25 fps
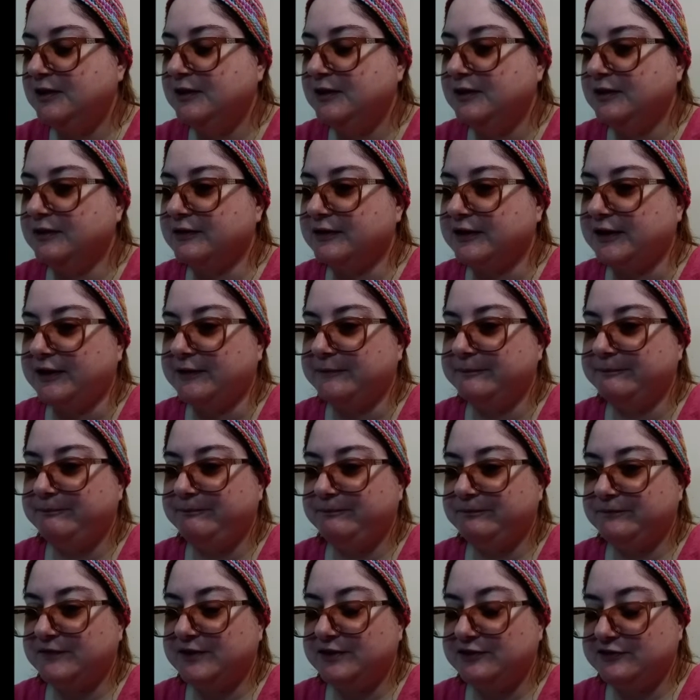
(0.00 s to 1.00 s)
Okay,
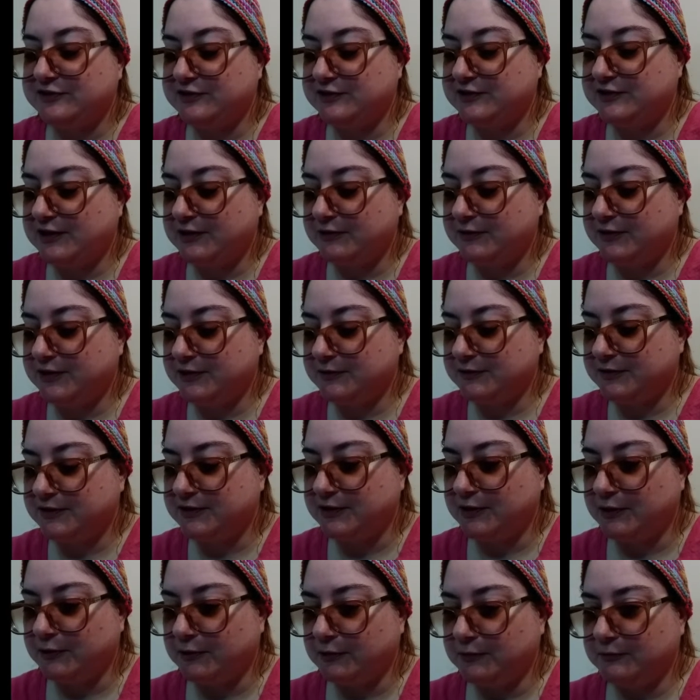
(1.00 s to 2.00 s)
so now here we
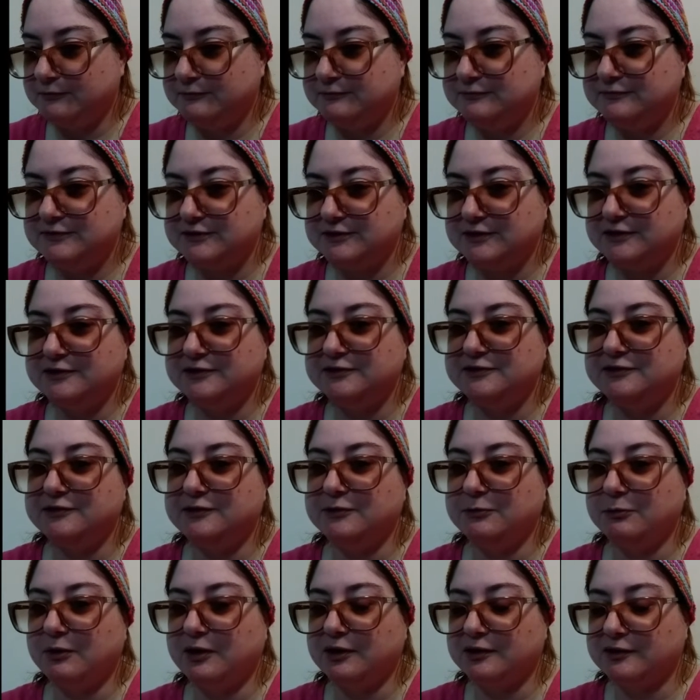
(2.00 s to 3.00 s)
go. I'm going to do
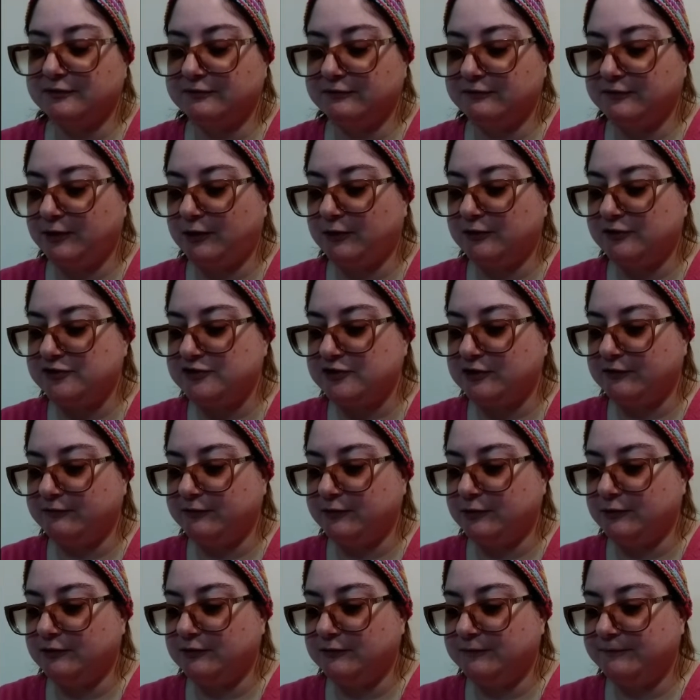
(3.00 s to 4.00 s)
the waterfall
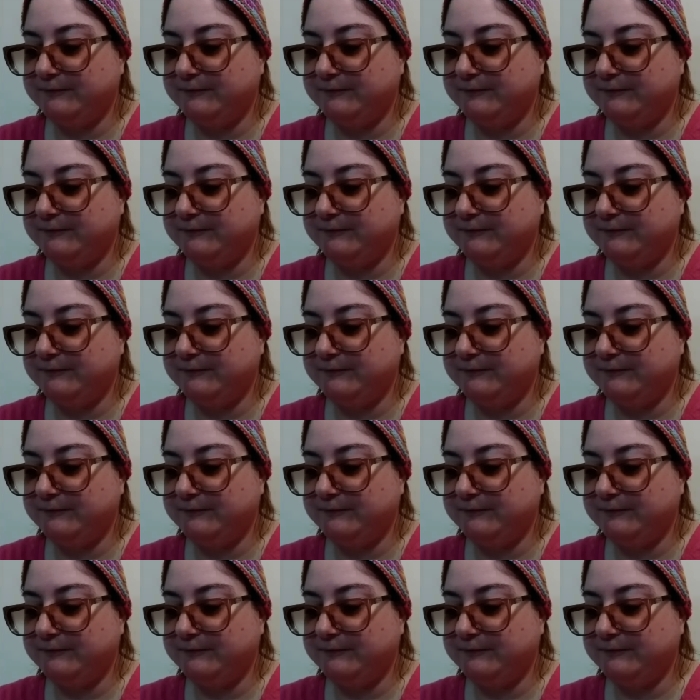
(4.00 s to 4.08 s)
shuffle.